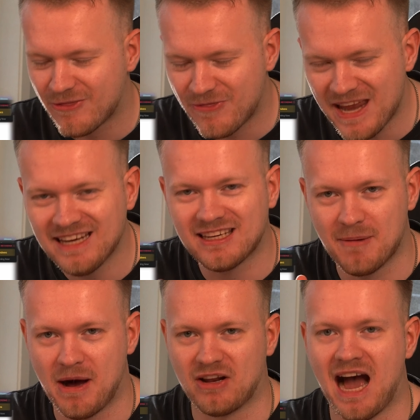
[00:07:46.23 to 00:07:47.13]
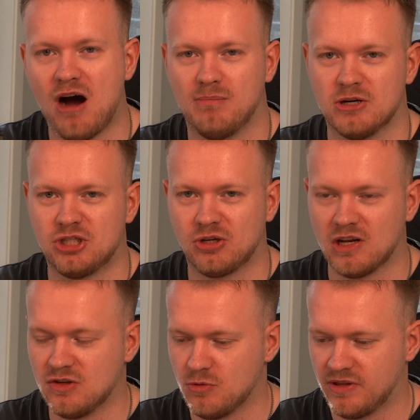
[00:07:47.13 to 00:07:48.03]
think about how much you
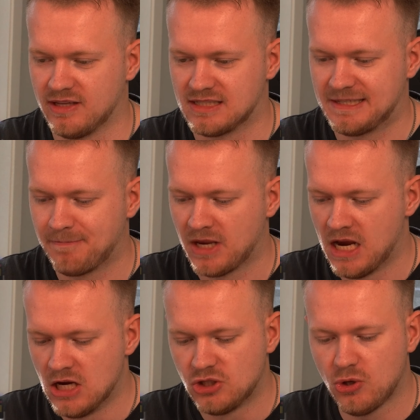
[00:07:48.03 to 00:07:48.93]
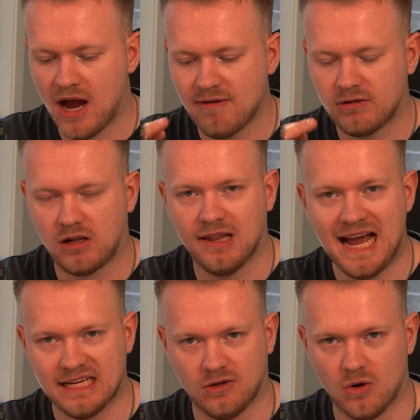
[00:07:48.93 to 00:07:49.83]
can do with this. You have
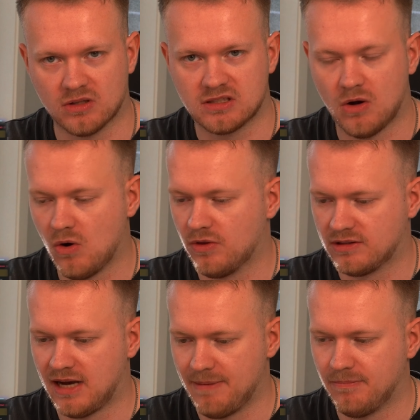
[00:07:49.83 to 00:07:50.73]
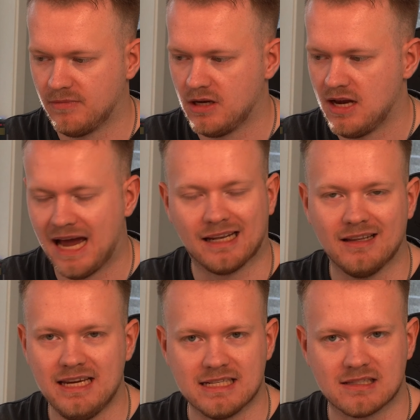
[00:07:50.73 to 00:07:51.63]
client calls all the time, at
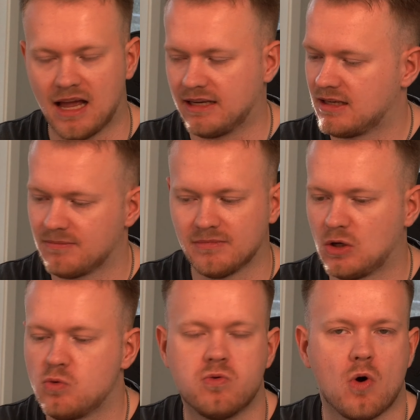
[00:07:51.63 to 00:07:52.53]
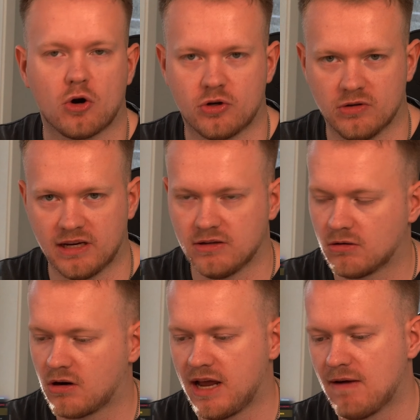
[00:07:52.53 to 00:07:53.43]
least like quarterly.
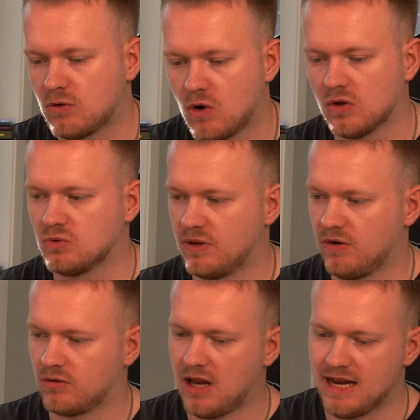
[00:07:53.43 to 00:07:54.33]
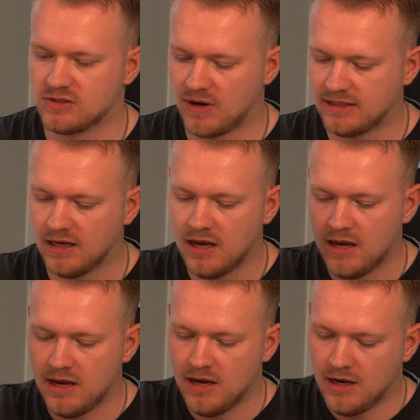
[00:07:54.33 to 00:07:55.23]
You're going to have calls with your clients, right?
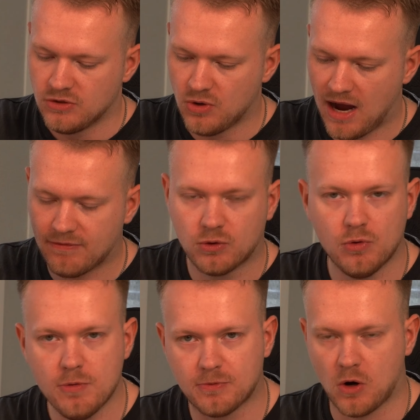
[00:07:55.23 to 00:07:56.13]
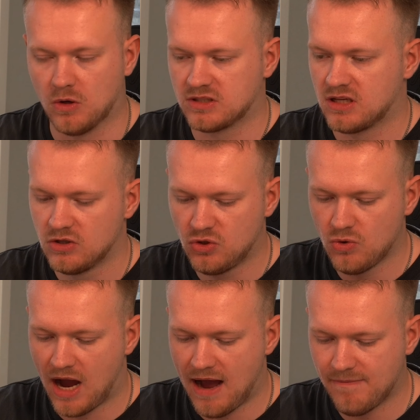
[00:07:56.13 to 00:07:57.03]
You have group calls.
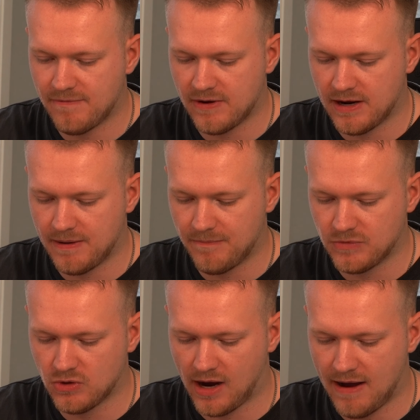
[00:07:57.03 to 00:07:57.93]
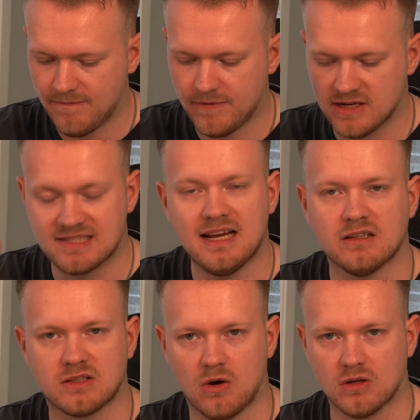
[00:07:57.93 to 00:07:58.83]
You have
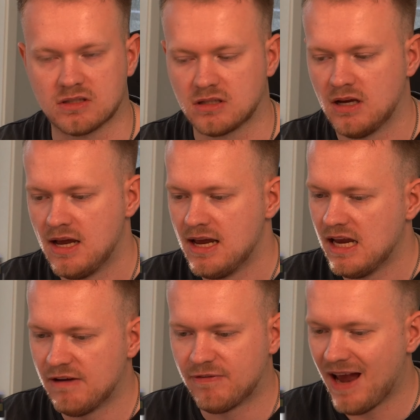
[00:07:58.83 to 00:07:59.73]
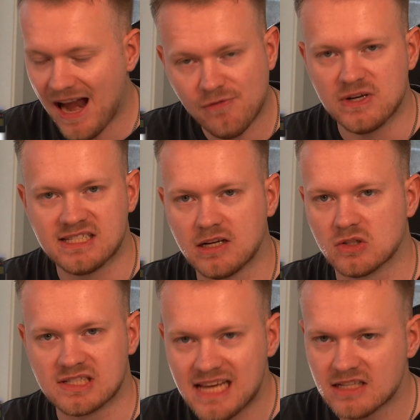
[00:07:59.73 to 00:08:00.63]
sales calls. If every
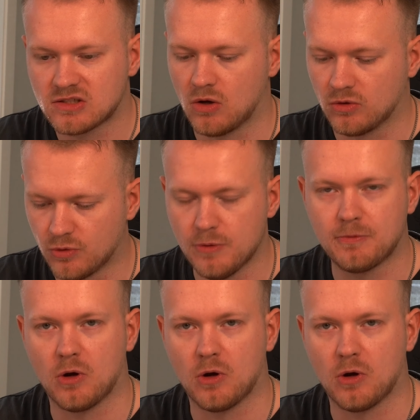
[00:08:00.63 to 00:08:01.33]
single sales call, group